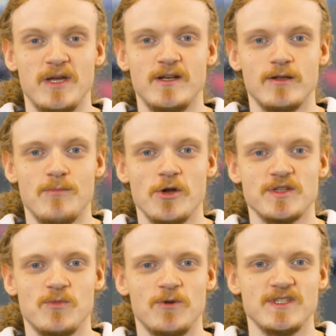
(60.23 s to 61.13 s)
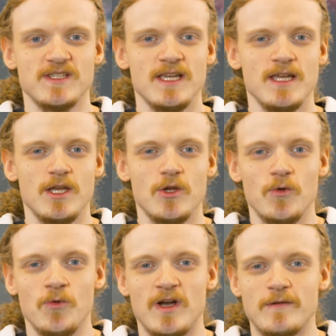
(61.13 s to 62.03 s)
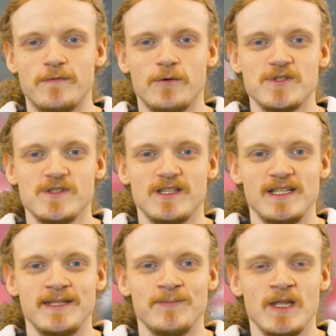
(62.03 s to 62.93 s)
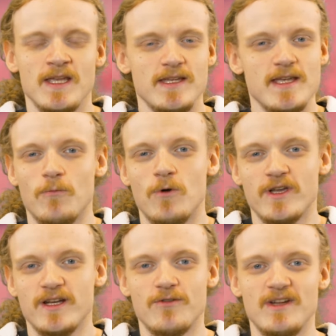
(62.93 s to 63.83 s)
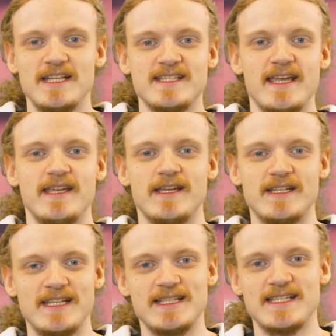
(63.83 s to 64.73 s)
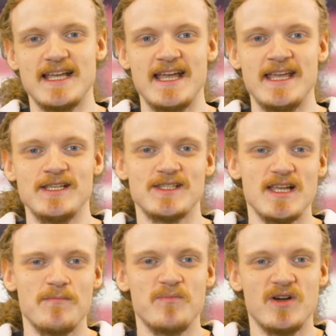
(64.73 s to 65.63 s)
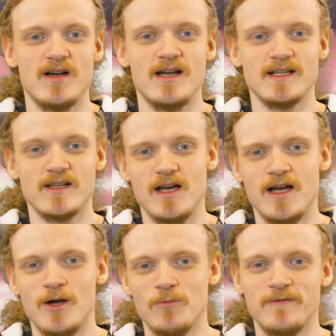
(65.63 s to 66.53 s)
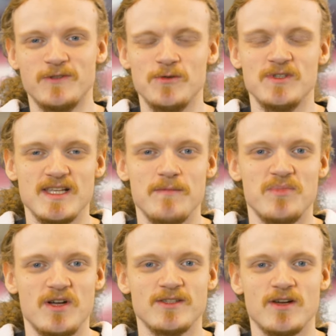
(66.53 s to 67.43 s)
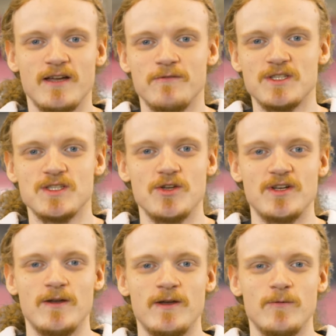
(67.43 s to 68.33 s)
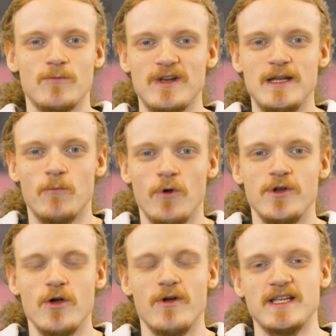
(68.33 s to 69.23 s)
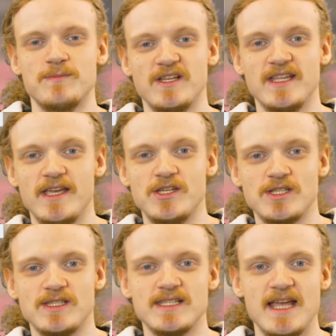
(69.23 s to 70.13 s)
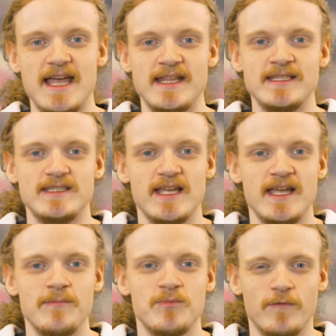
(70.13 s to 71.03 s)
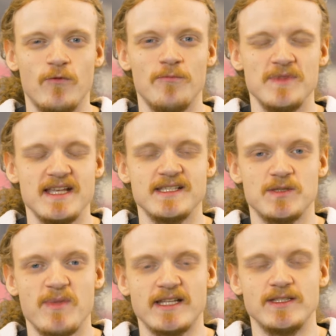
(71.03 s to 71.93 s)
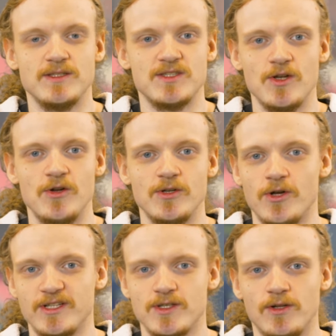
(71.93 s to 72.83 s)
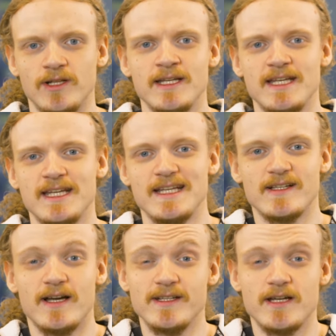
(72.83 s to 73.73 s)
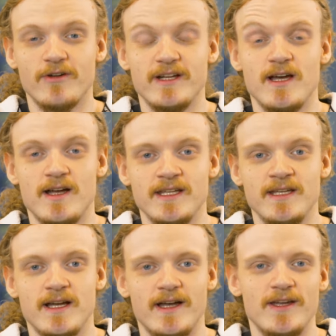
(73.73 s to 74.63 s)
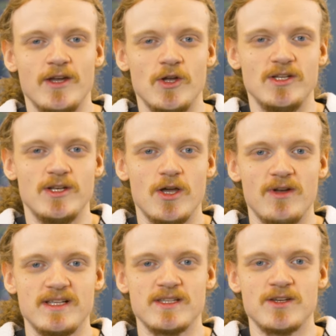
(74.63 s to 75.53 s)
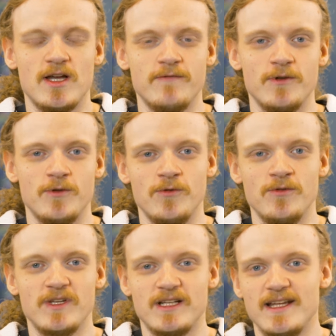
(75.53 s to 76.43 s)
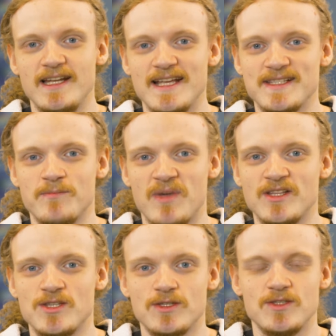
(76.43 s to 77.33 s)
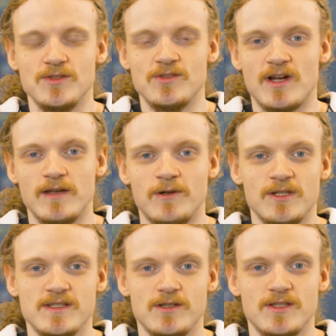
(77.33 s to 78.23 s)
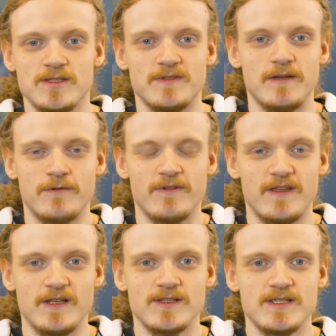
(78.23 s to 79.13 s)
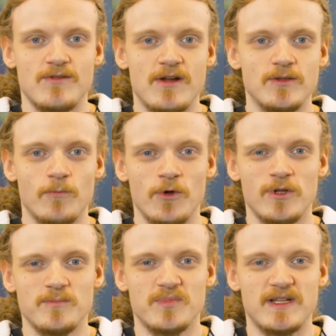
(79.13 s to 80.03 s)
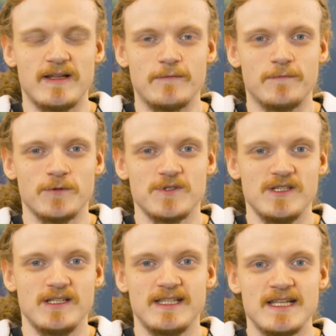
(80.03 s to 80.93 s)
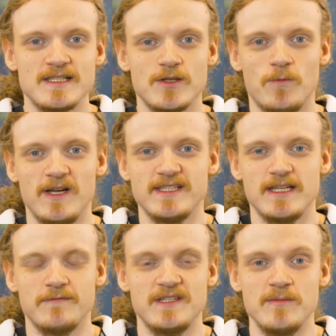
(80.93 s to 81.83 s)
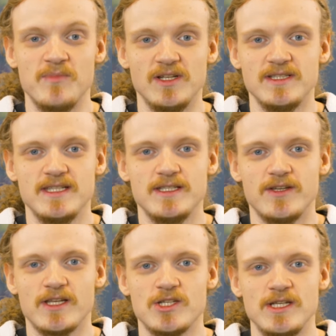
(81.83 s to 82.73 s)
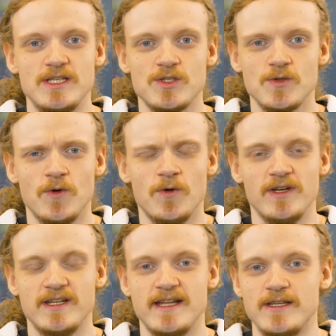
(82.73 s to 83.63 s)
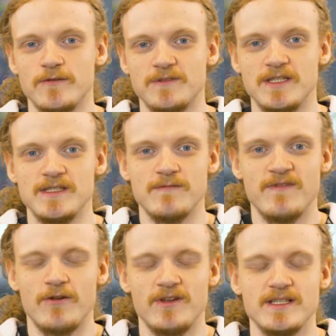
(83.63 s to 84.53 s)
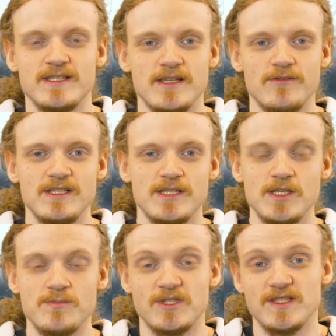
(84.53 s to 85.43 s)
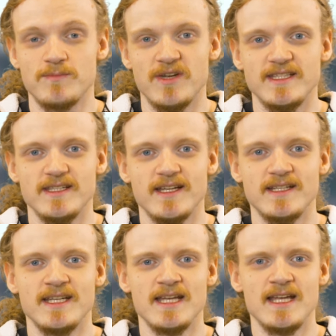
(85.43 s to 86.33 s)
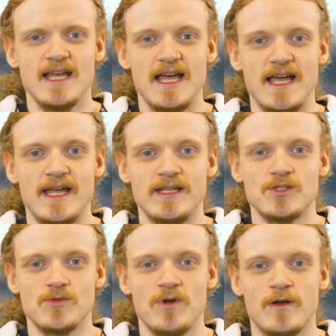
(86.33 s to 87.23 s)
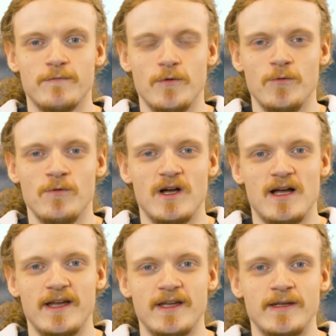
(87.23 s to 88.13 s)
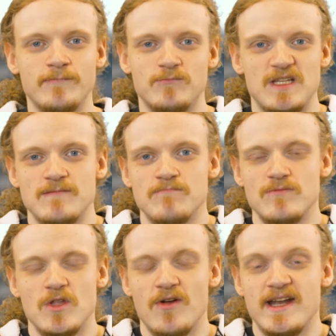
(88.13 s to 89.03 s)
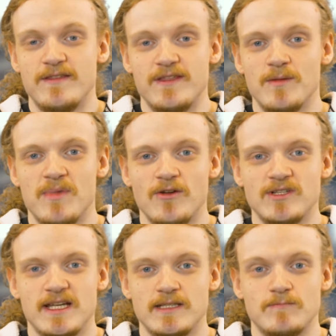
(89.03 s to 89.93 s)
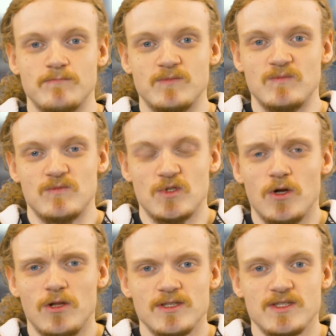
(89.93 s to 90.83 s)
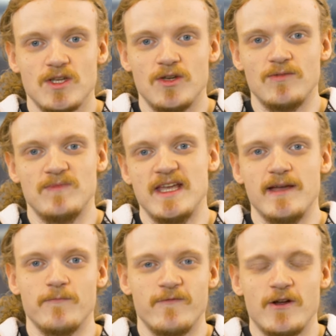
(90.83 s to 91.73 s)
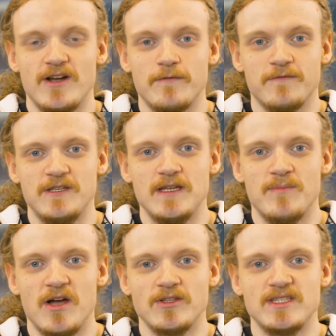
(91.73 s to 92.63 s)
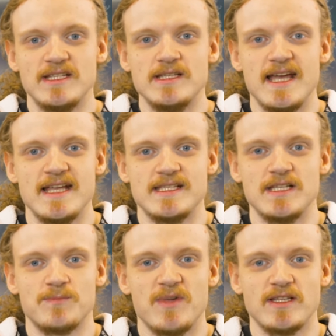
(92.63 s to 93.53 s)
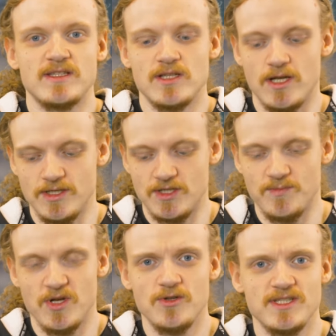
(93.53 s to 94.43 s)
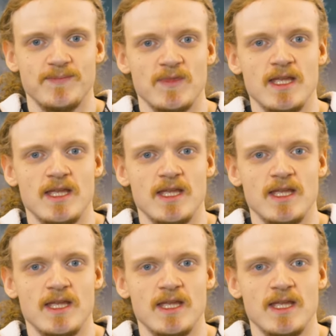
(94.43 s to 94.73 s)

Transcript: Pinnacle Motorsports, who unfortunately, what can I really say? It is a subpar car with two subpar drivers, so there really were no expectations and they performed as expected, so not at all. Doriane Pin, I only know as a driver who clearly has the budget to drive lots and lots of different things around the world, but unfortunately doesn't quite have the ability to actually score in any of these various series he's participating in. And Fu, I didn't know anything about at all, so yeah, fair enough, he about did as expected, I suppose.